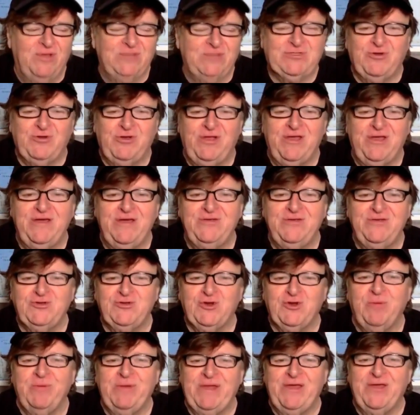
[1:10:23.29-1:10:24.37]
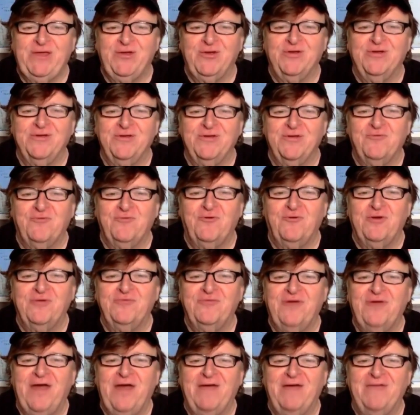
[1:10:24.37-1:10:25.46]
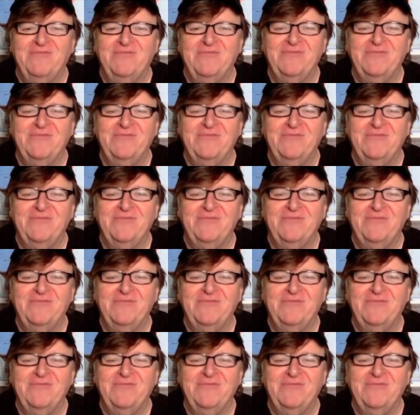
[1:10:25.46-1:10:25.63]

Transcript: Australia and Germany are 4 and 5.